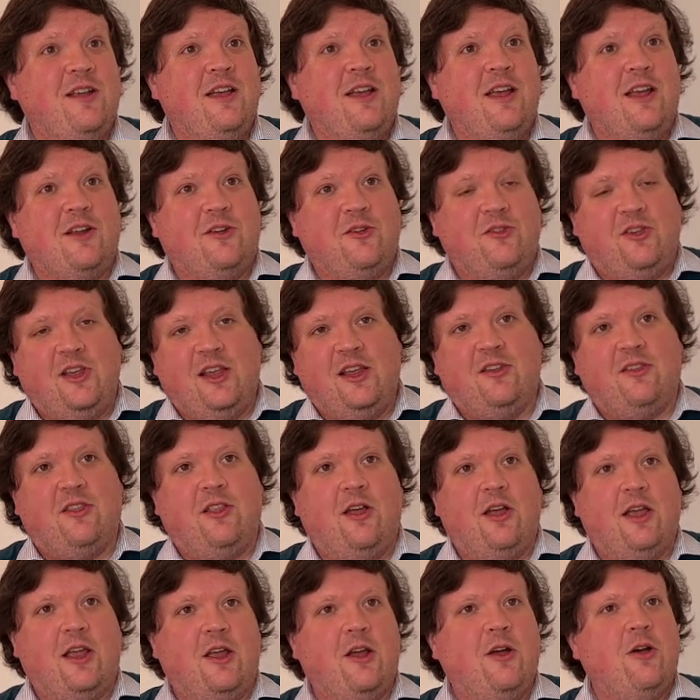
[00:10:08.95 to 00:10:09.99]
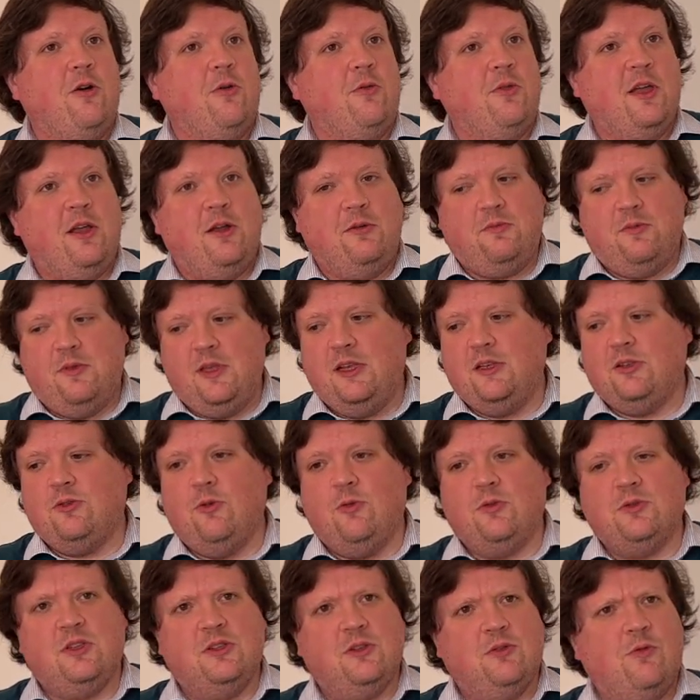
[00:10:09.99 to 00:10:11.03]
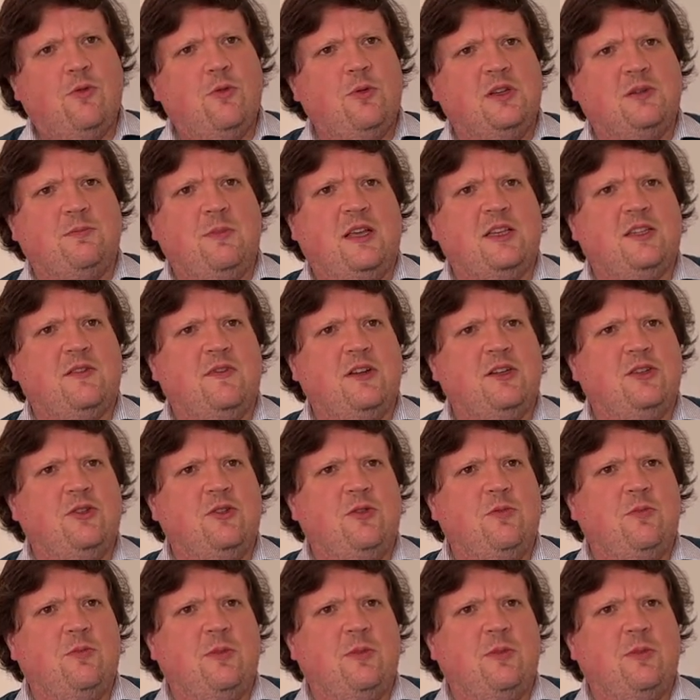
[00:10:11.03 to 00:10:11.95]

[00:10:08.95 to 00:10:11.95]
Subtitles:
because he's like, oh, these horses are always massively too